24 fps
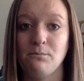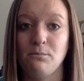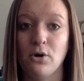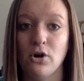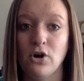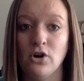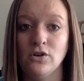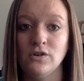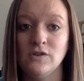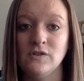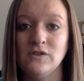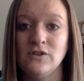
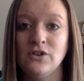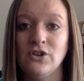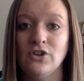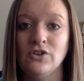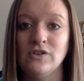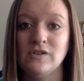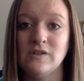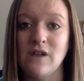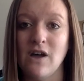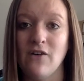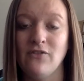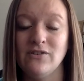Personal
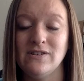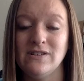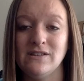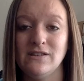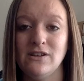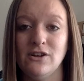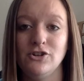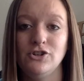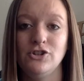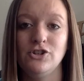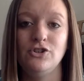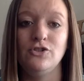stuff is in
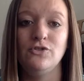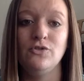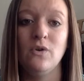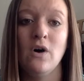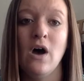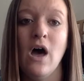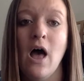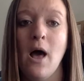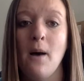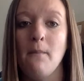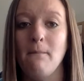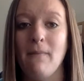there too.
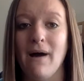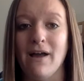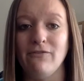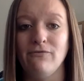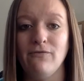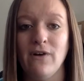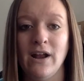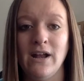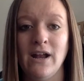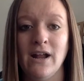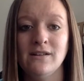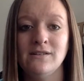My
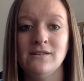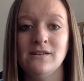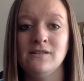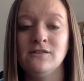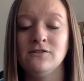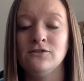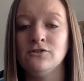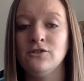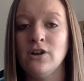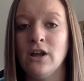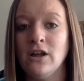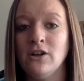finances
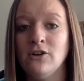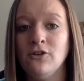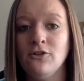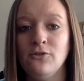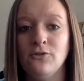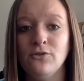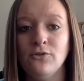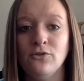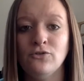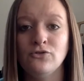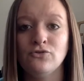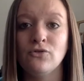are in
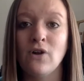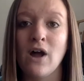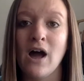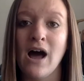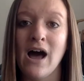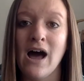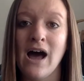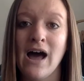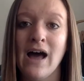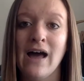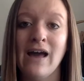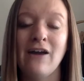Google
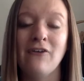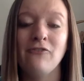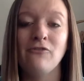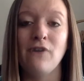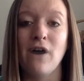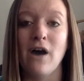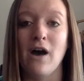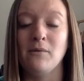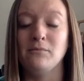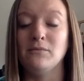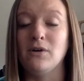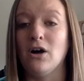Drive.
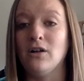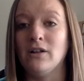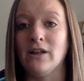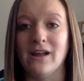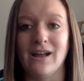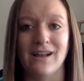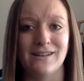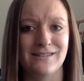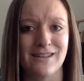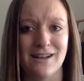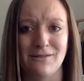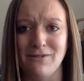Like
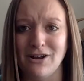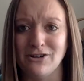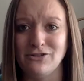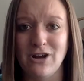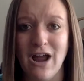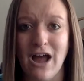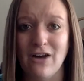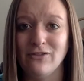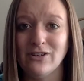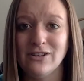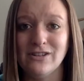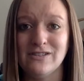I said, my
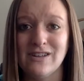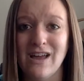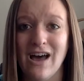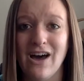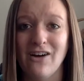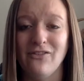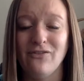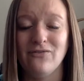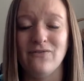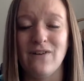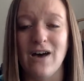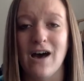travel
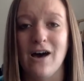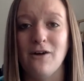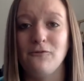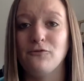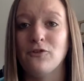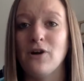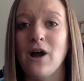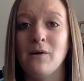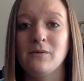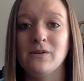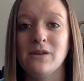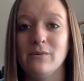stuff
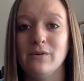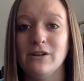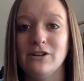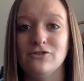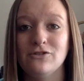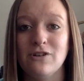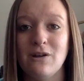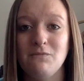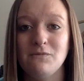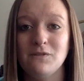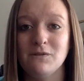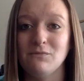for upcoming
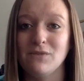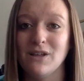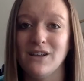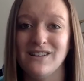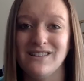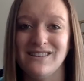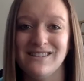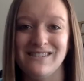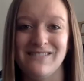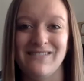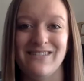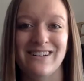trips and
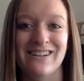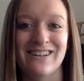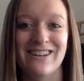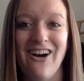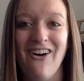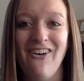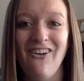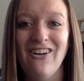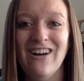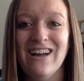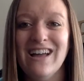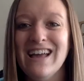places I want to
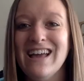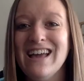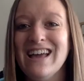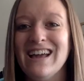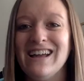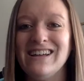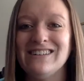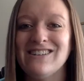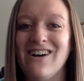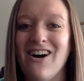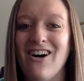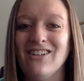go
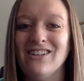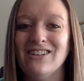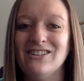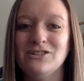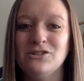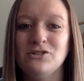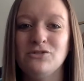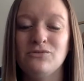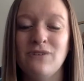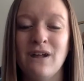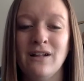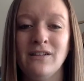is all in
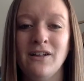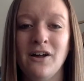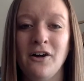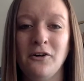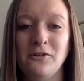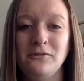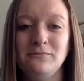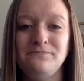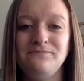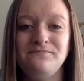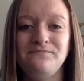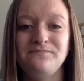
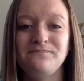Trello.